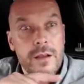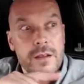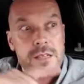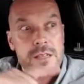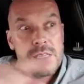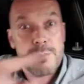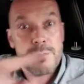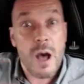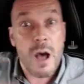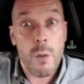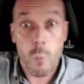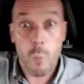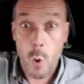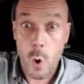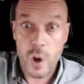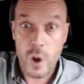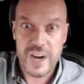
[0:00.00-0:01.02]
Spa
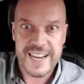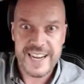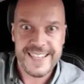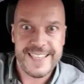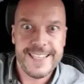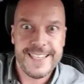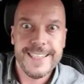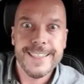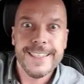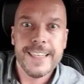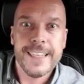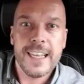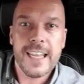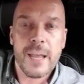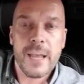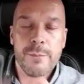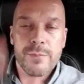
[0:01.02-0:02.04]
Wars.
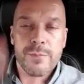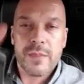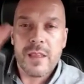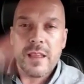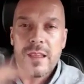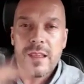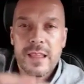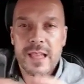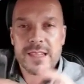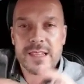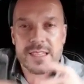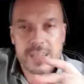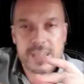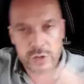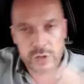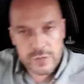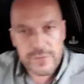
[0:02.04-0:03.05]
Yep. Yeah,
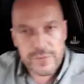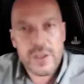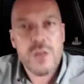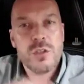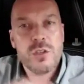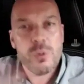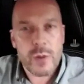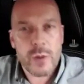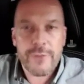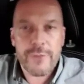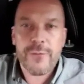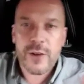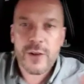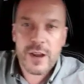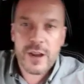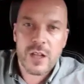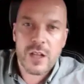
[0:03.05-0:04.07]
so for you to win a
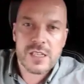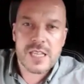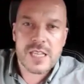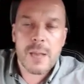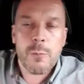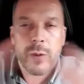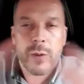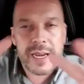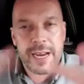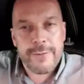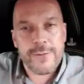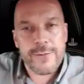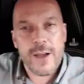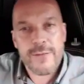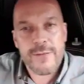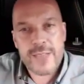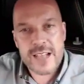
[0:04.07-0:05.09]
free hot tub, we need
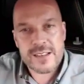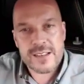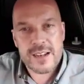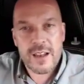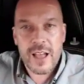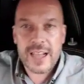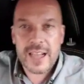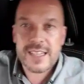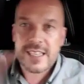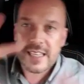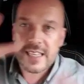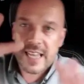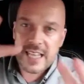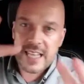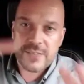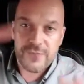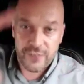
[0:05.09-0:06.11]
5,000 likes.
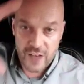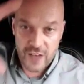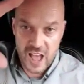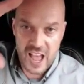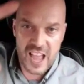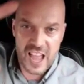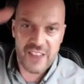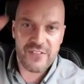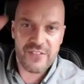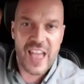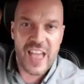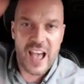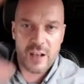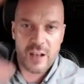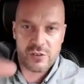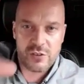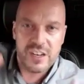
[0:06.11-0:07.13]
Yes,
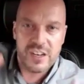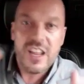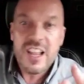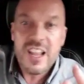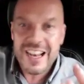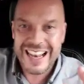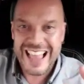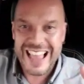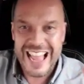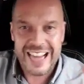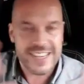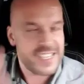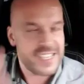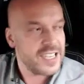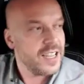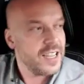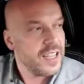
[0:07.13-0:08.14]
5,000
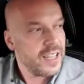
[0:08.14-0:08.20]
likes.